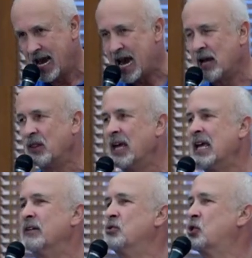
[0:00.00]
and they
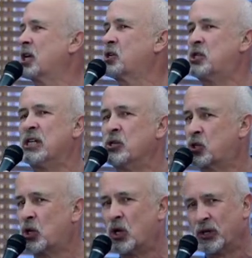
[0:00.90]
have just
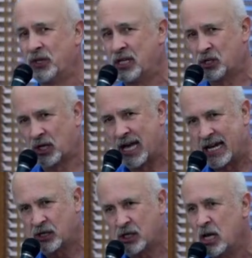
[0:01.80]
installed these
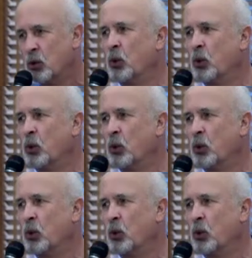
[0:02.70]
lights,